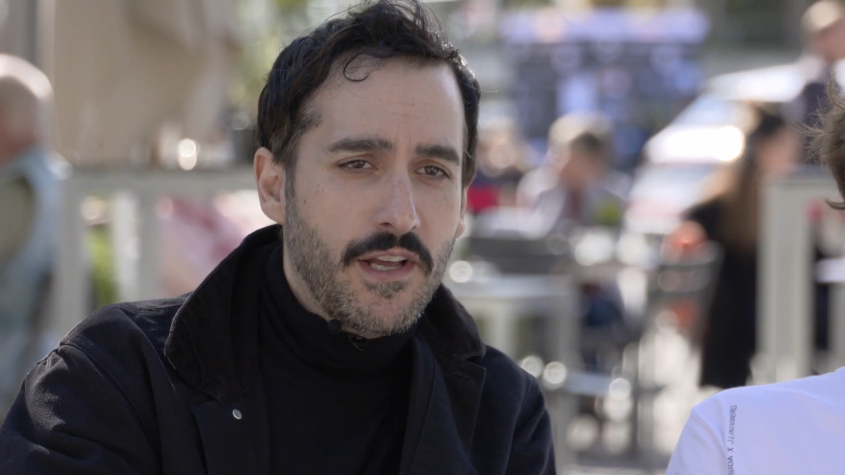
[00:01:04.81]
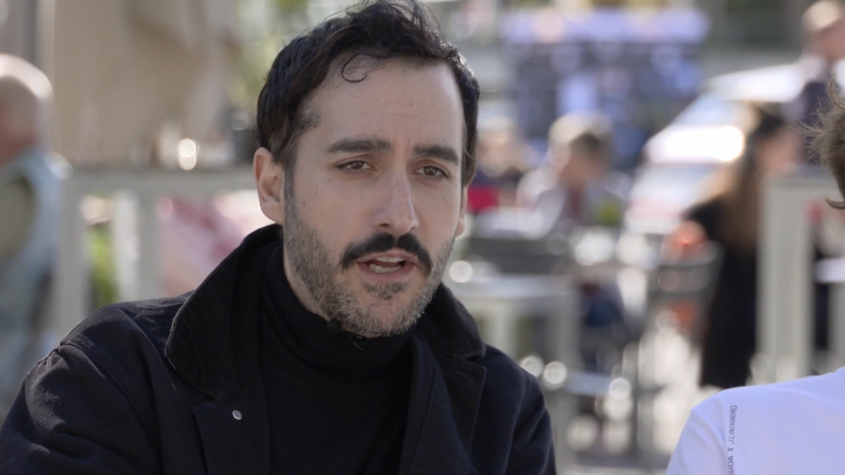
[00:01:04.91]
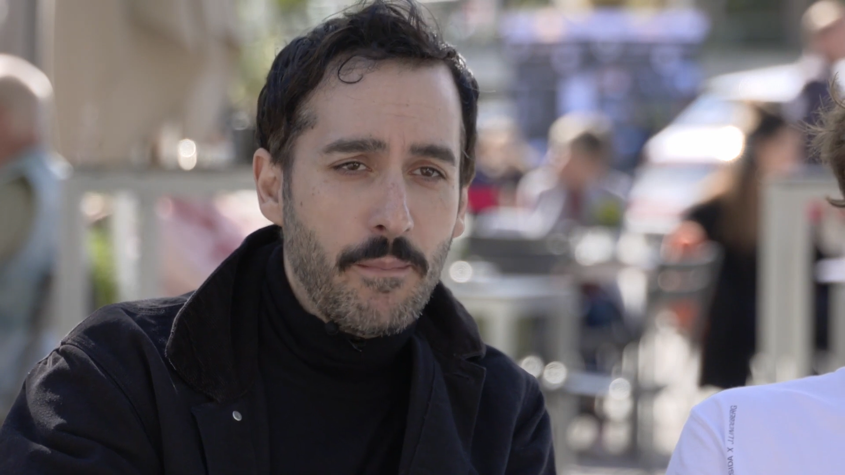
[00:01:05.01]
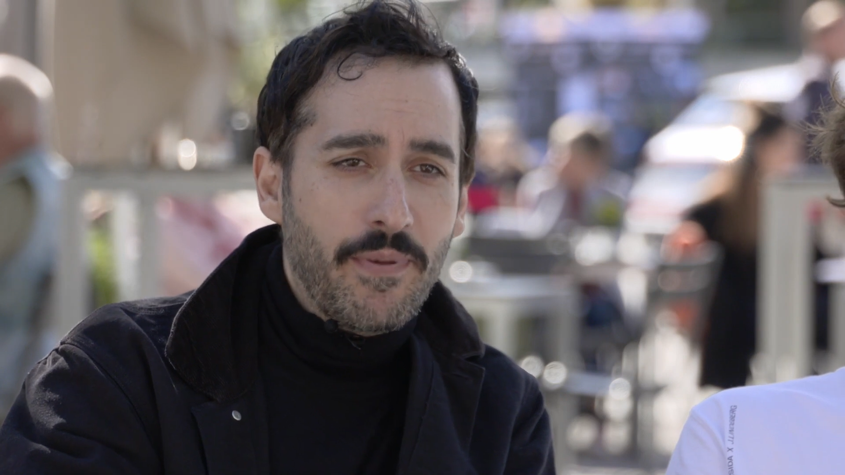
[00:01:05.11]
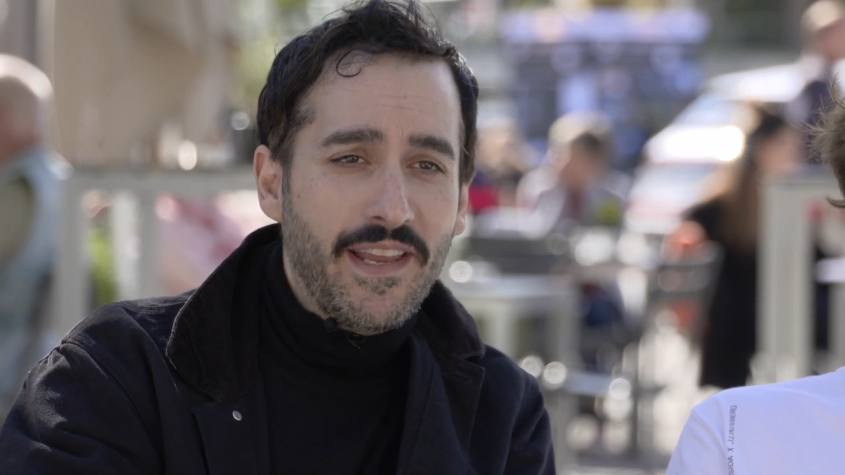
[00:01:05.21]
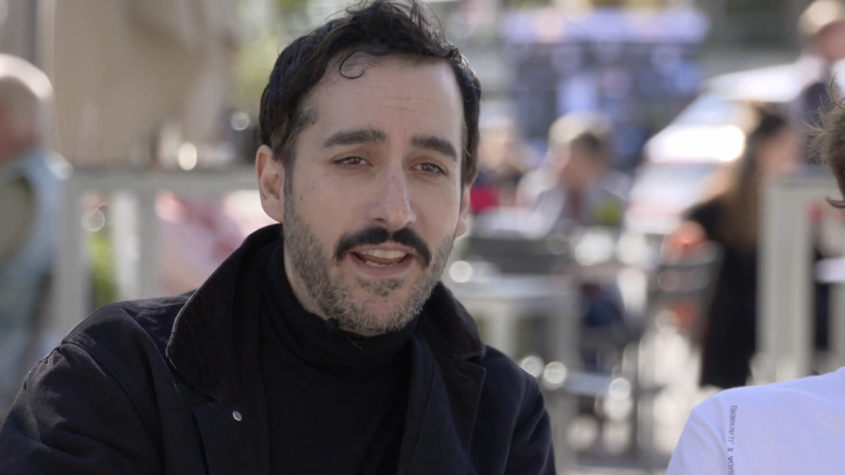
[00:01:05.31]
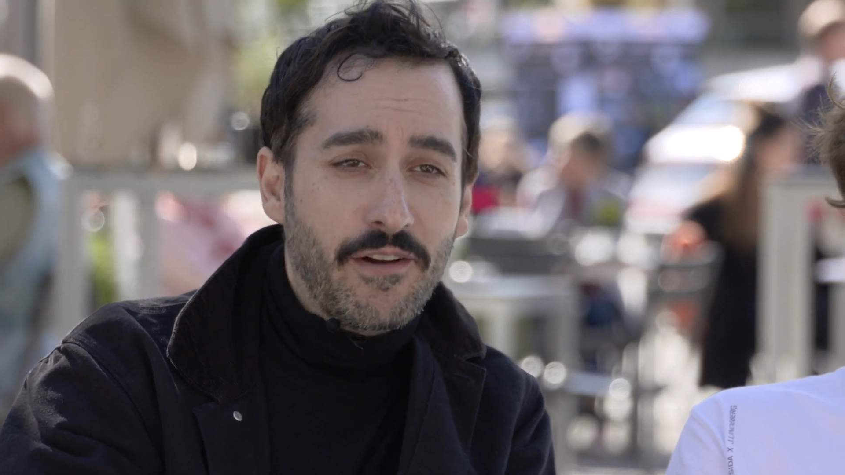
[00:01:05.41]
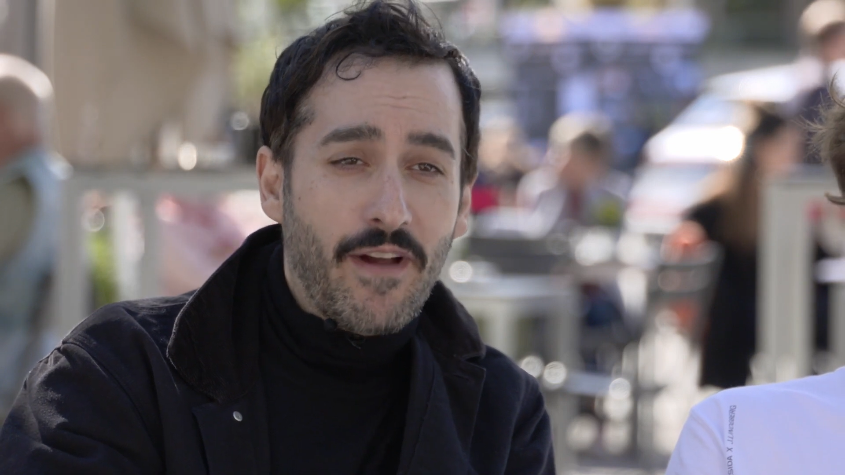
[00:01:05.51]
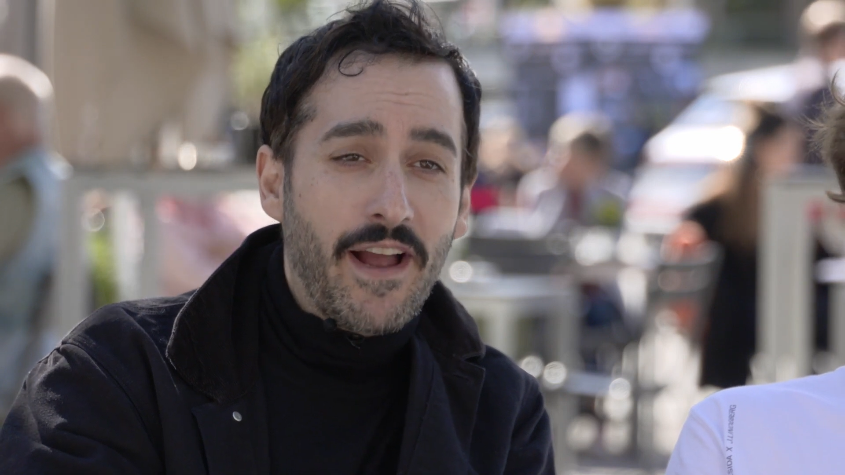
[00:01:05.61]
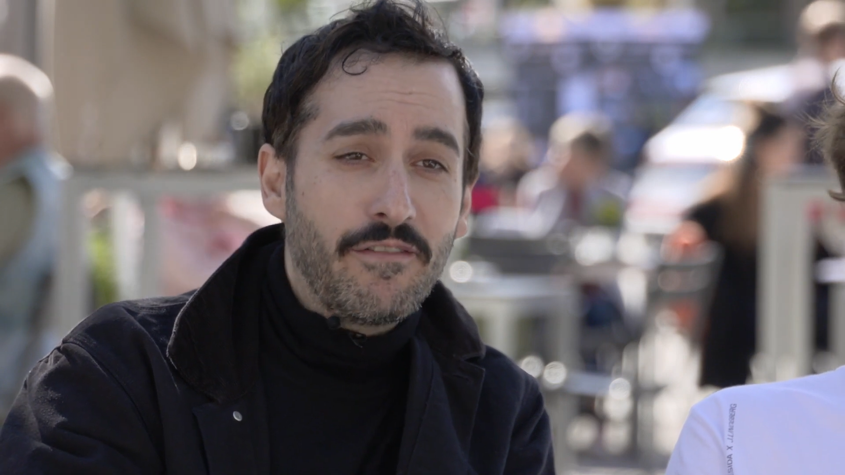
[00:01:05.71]

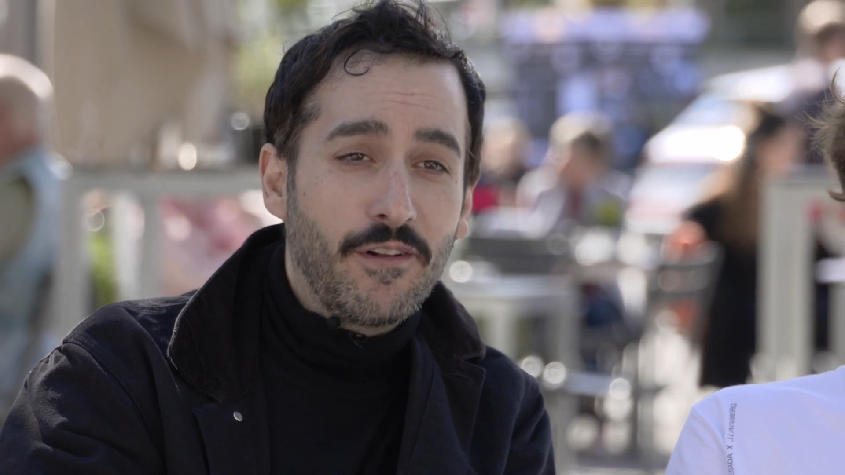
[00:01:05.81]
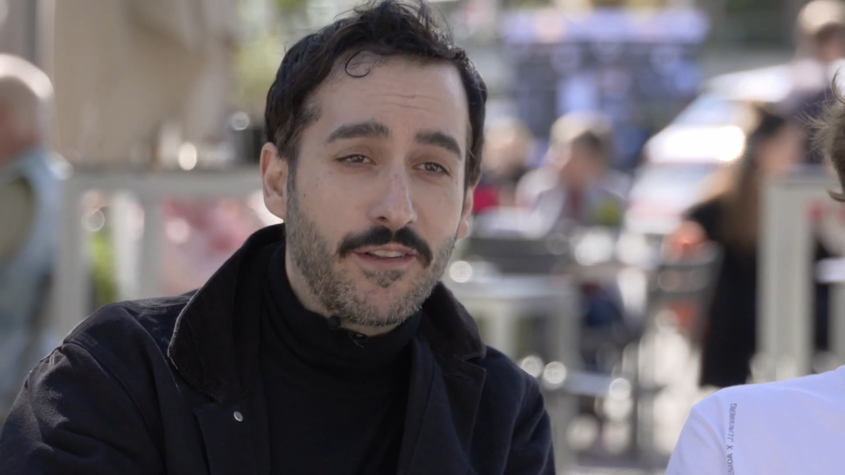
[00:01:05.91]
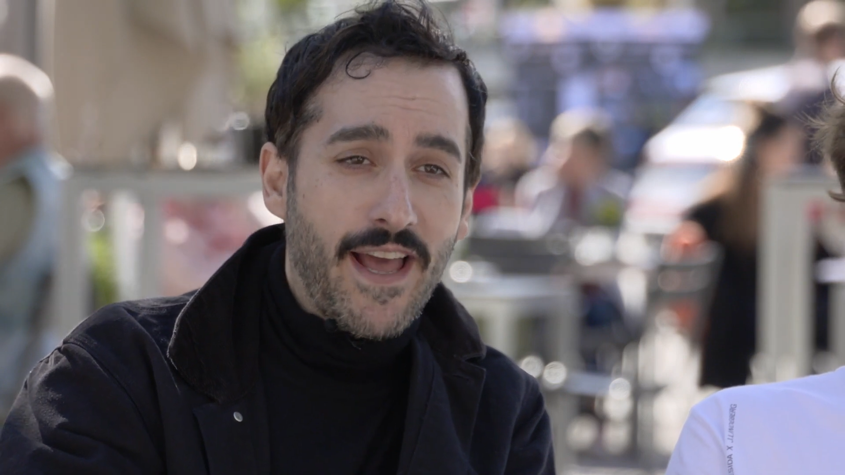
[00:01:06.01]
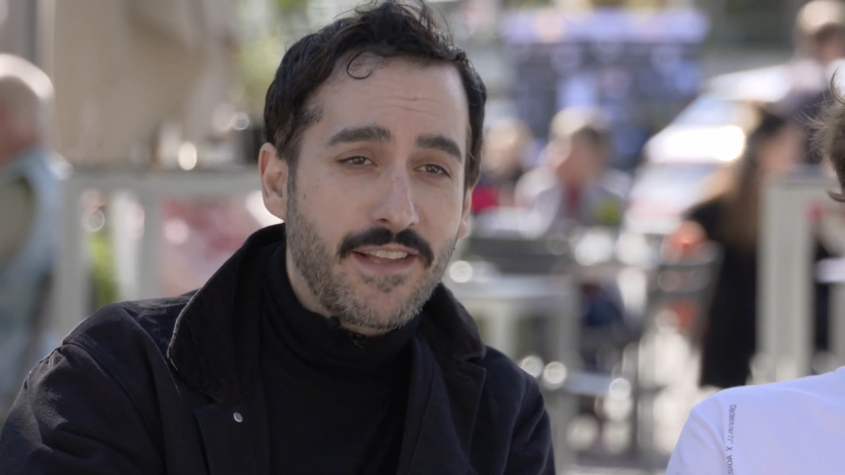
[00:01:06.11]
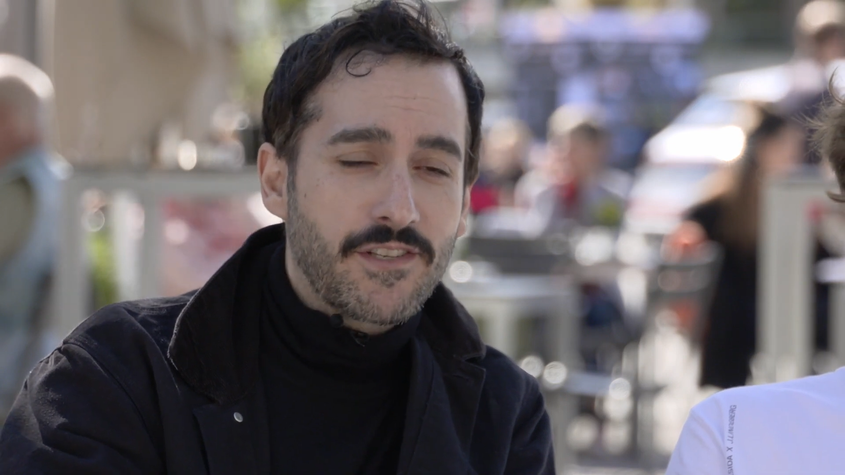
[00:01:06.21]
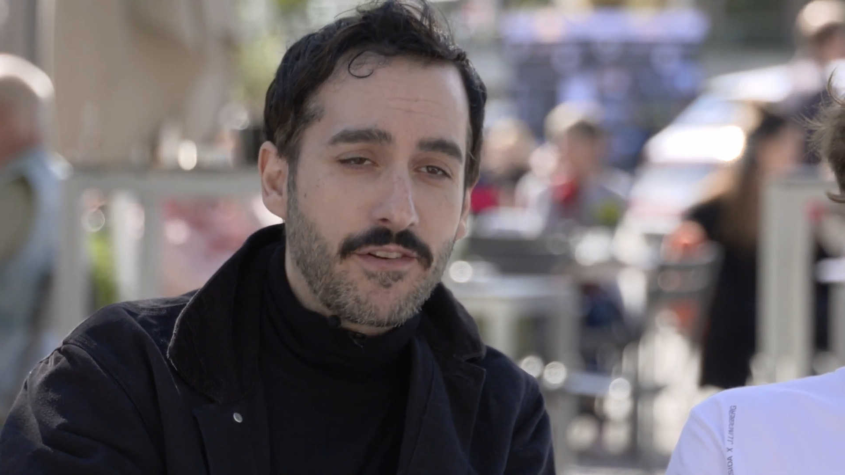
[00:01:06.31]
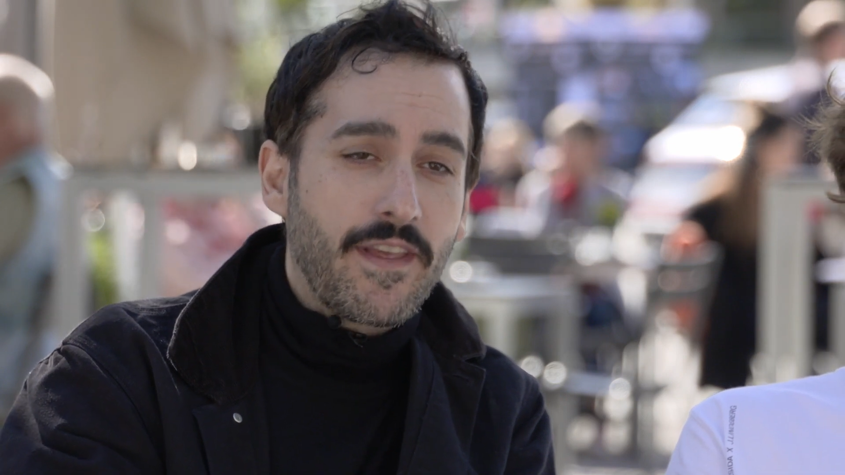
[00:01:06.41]
competing rival dancer